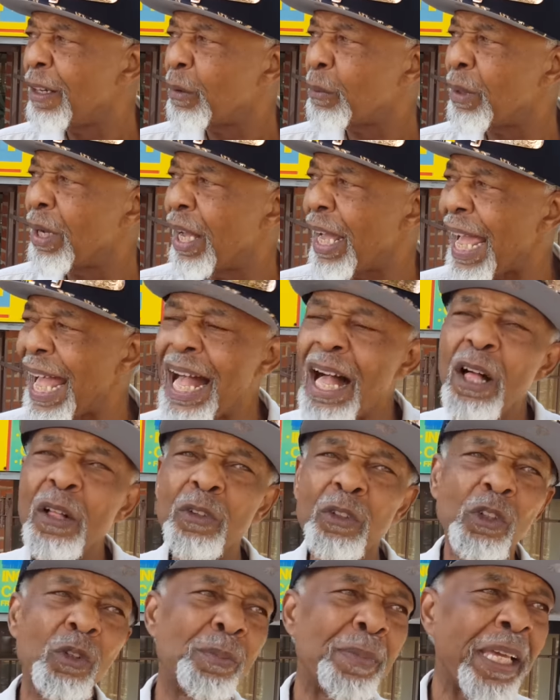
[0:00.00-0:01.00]
Well,
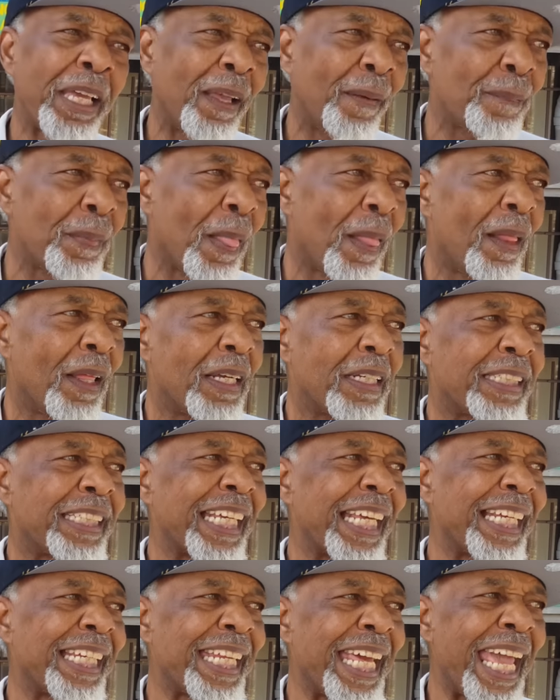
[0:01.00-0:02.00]
alchemy
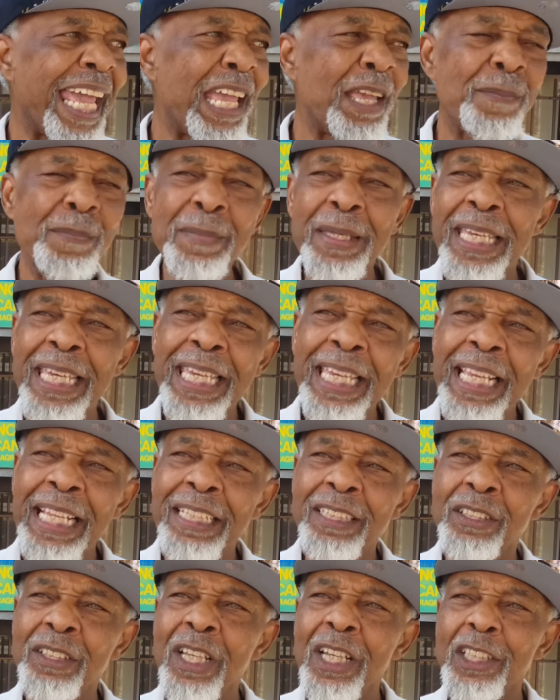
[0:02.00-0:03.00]
today
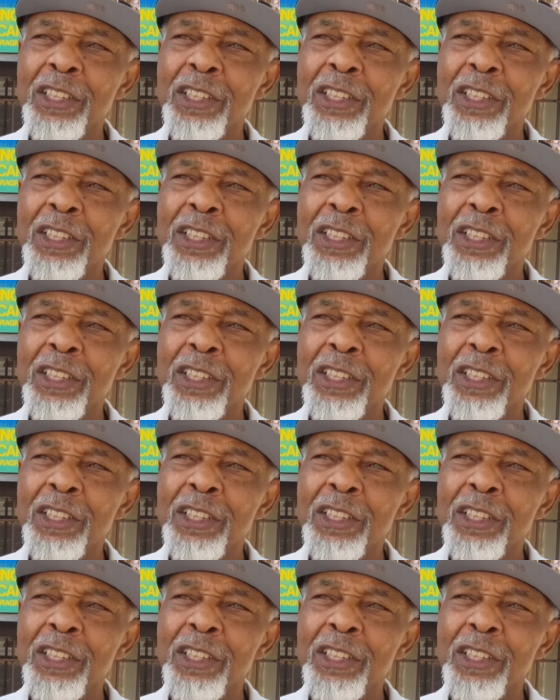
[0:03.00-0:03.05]
means